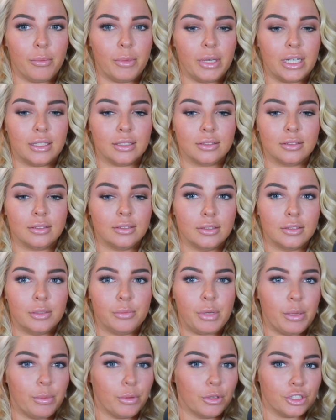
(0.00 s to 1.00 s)
I mean,
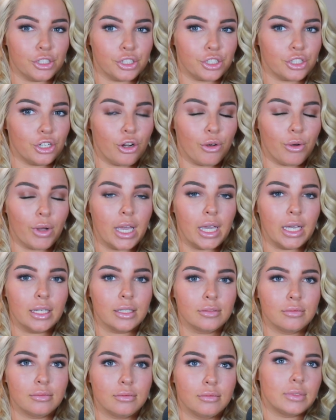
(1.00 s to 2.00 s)
people are just annoying.